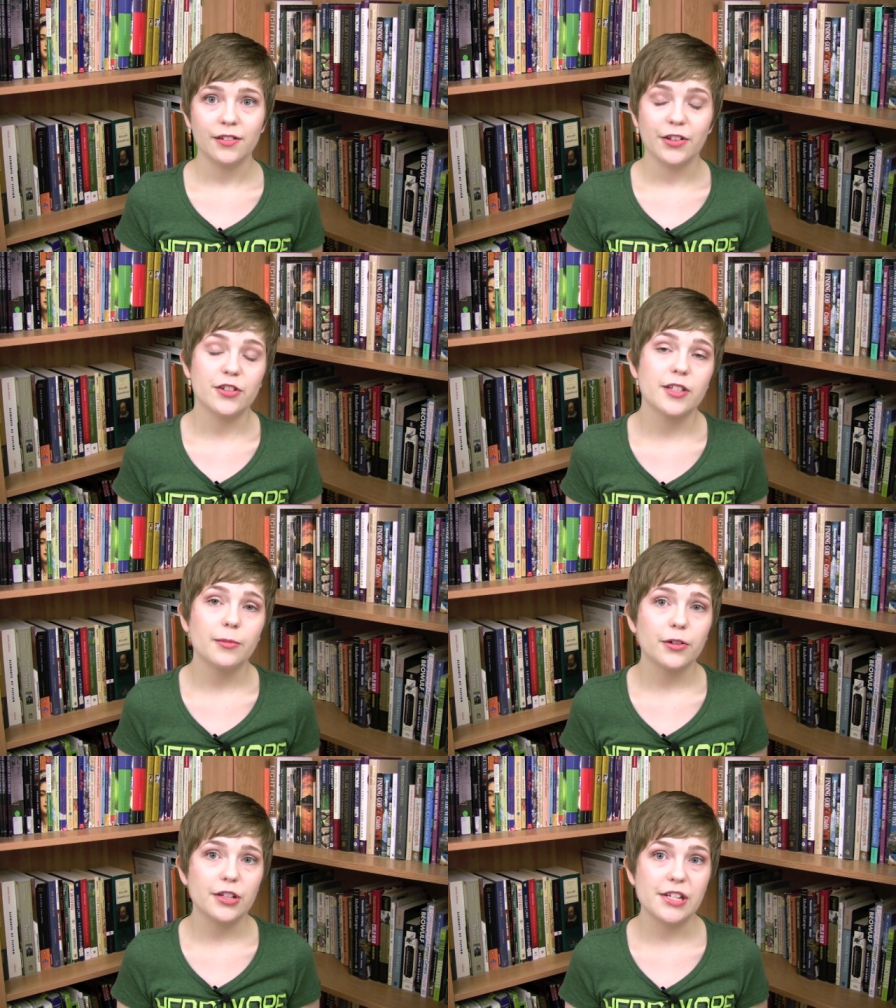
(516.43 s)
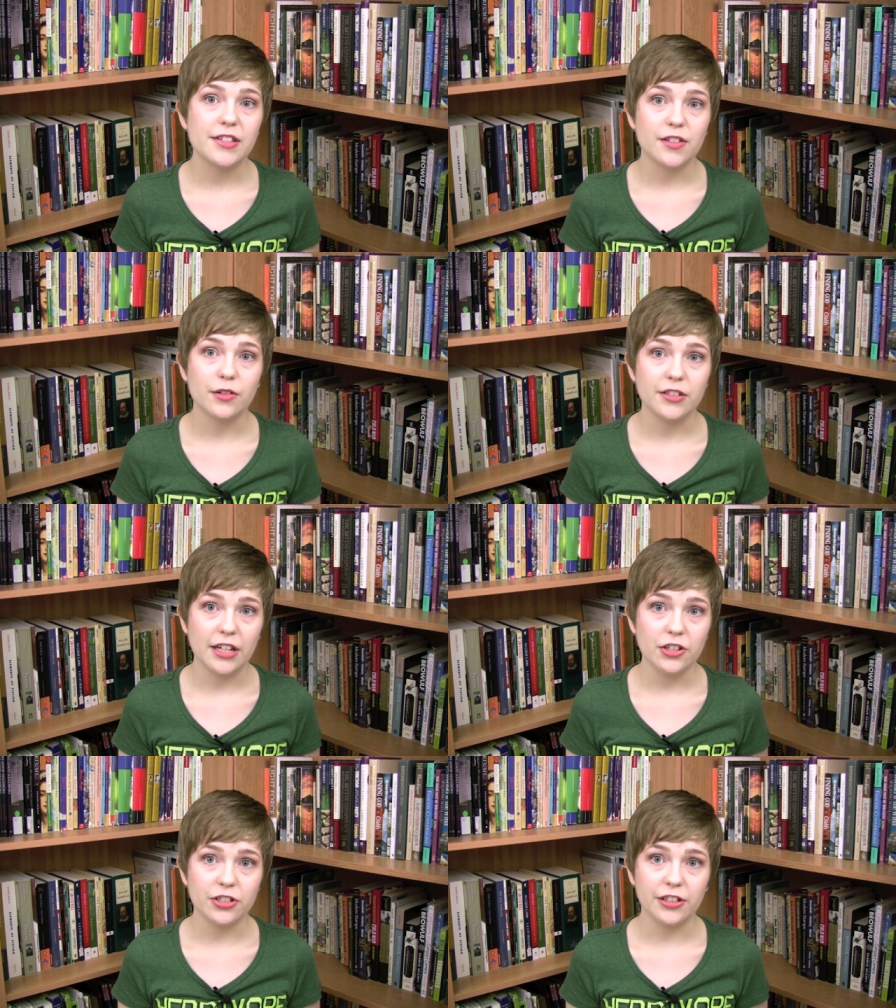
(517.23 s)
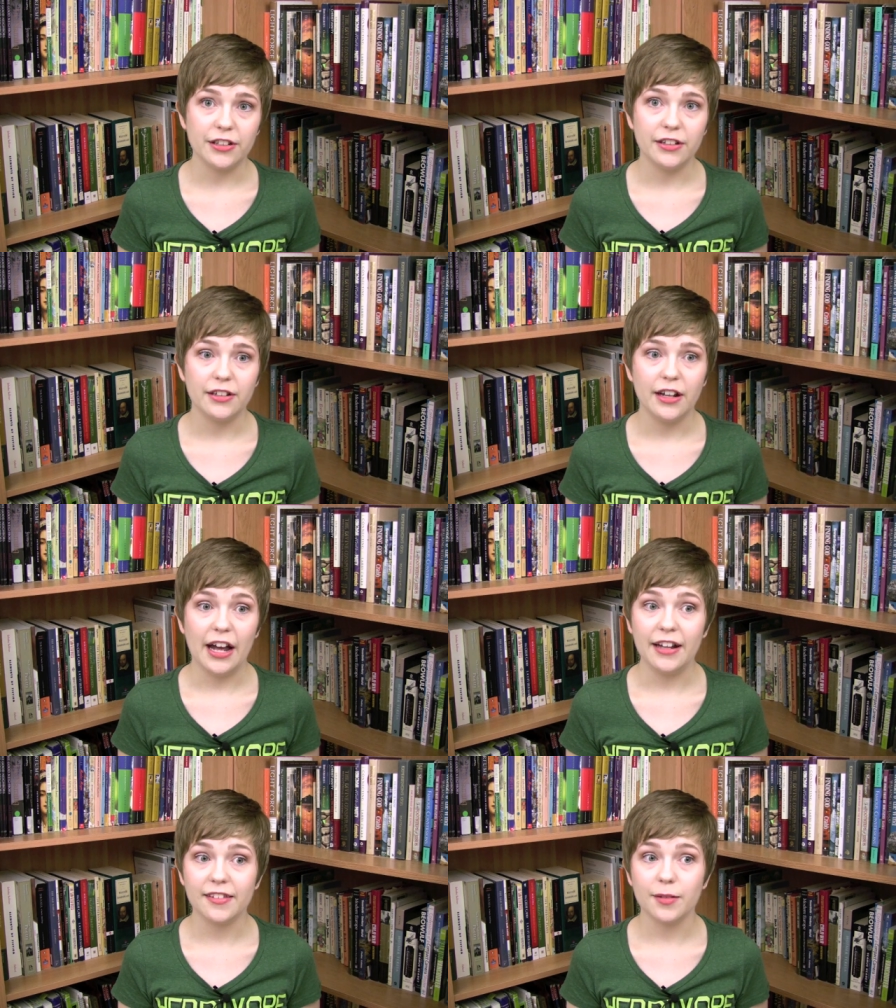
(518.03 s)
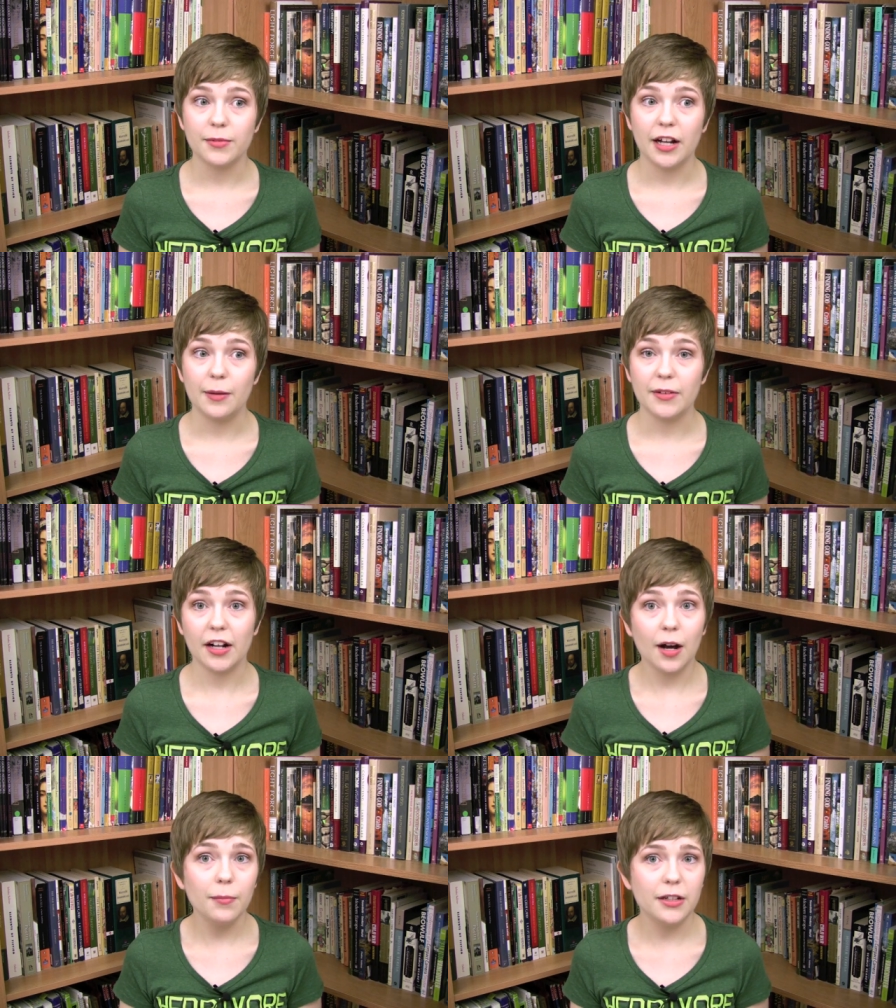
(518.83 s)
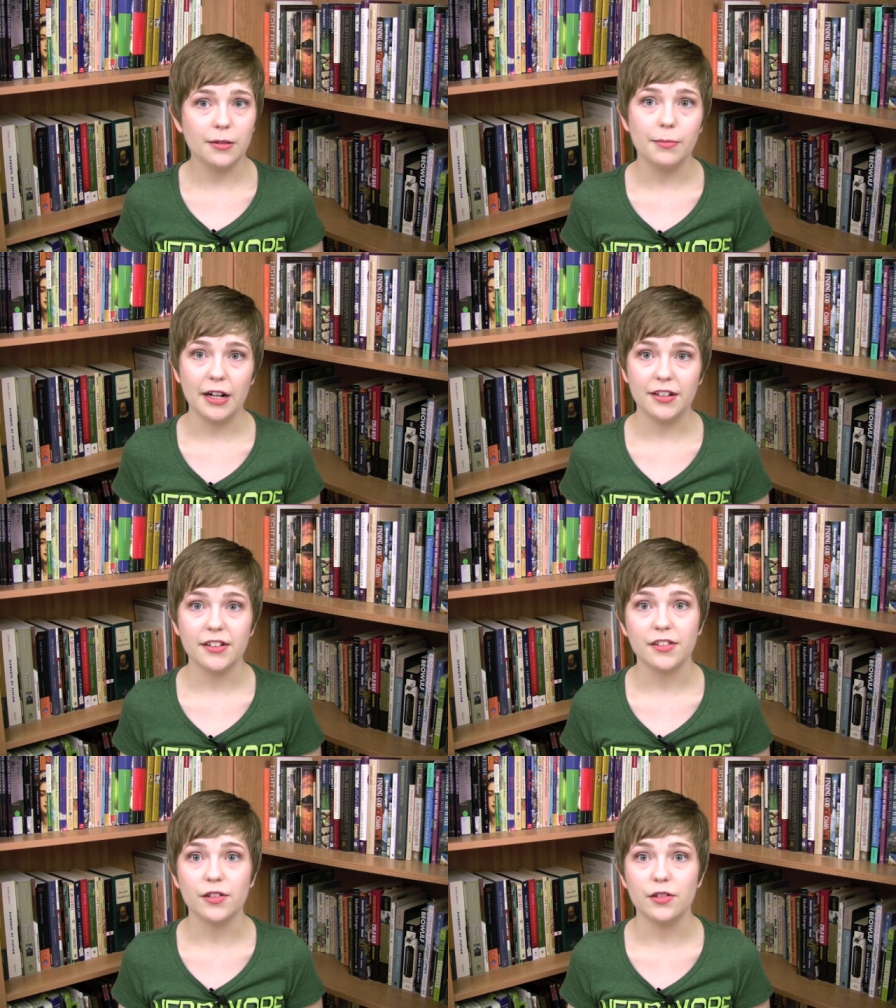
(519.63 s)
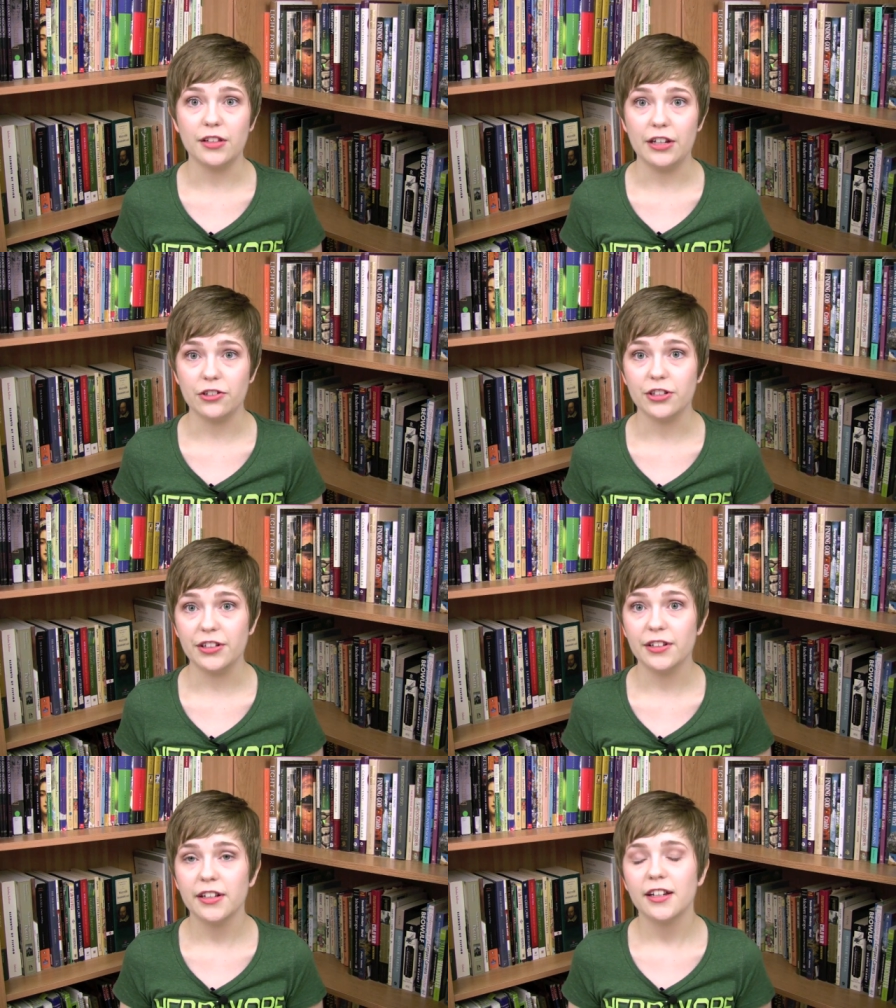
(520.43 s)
They're similar to dissociation and sometimes accompanied by dissociation